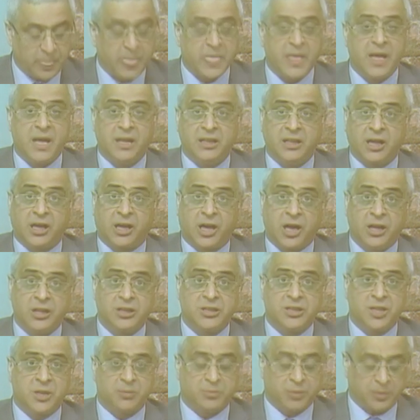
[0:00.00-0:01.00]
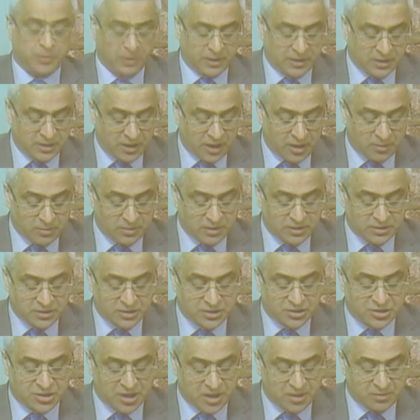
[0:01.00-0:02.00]
The concept of endowment
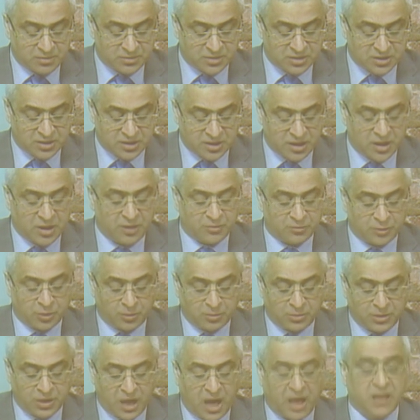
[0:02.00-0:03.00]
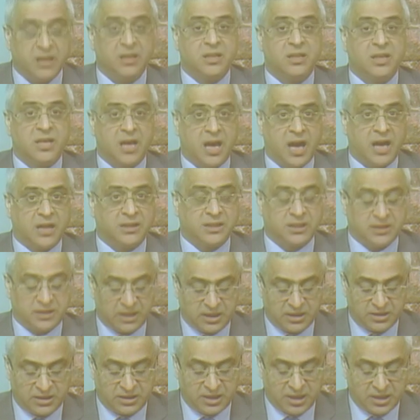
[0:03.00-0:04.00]
stems from none other
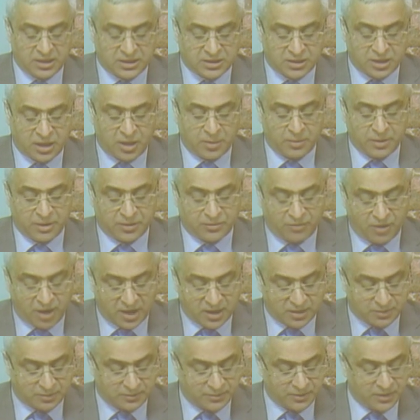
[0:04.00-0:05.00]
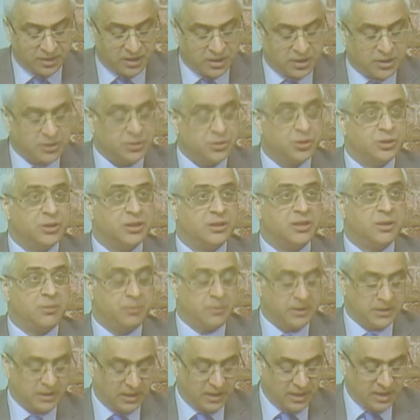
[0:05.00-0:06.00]
than the Islamic Waqf. During the
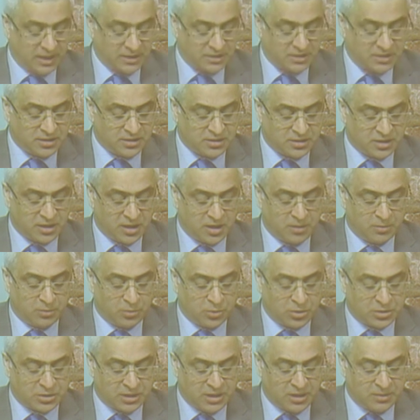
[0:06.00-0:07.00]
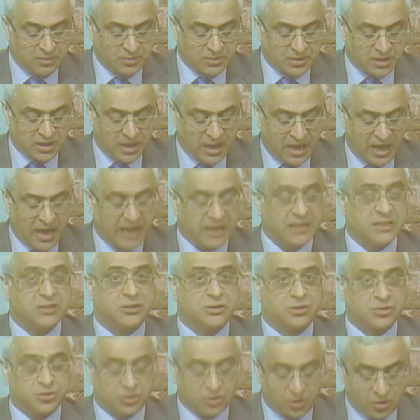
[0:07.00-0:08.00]
Middle Ages, Muslims had a
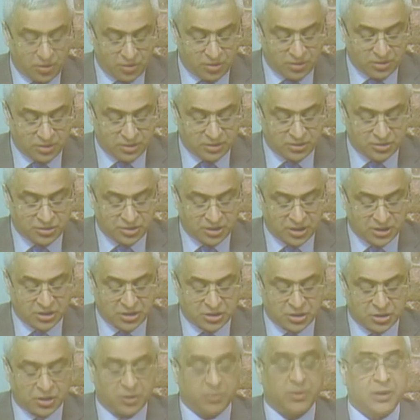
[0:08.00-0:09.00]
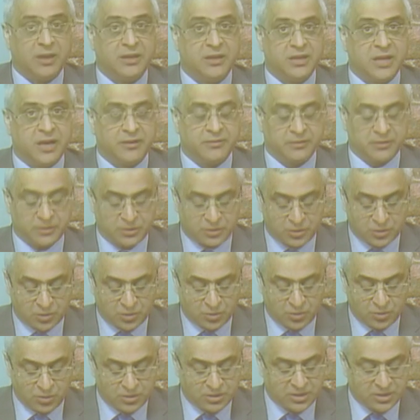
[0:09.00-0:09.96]
strong tradition of endowing schools